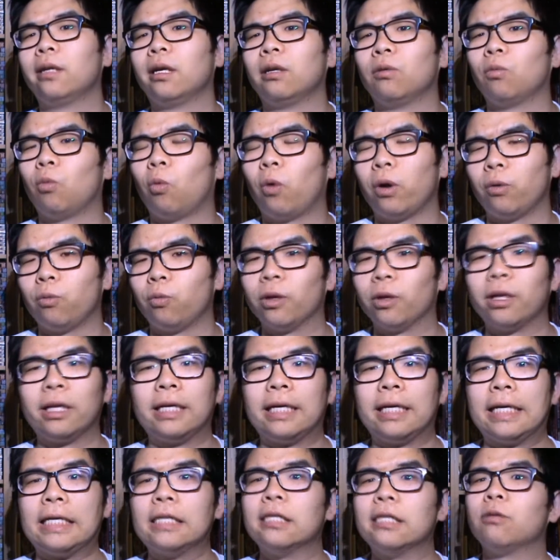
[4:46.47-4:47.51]
and what
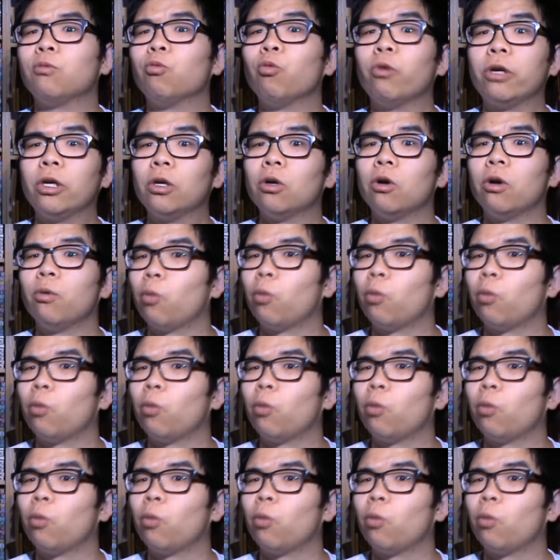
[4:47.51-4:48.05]
really is real,